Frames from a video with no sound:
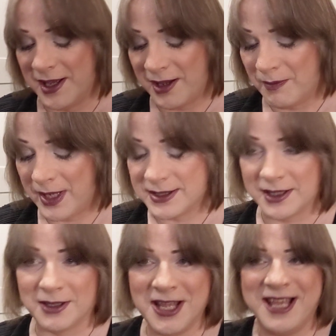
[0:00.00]
and
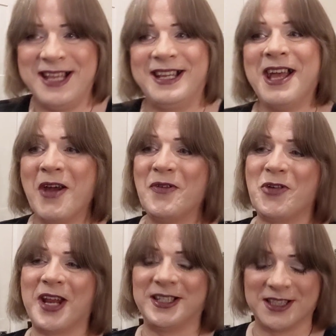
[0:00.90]
basically
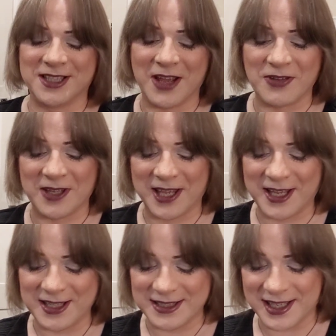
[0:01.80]
threatening to
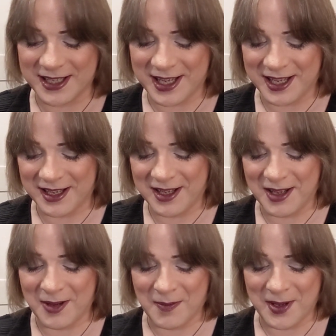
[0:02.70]
defecate
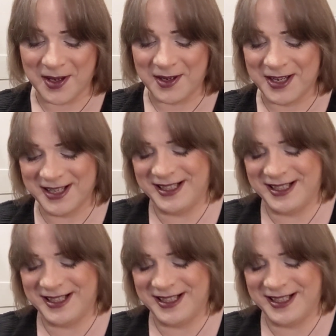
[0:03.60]
in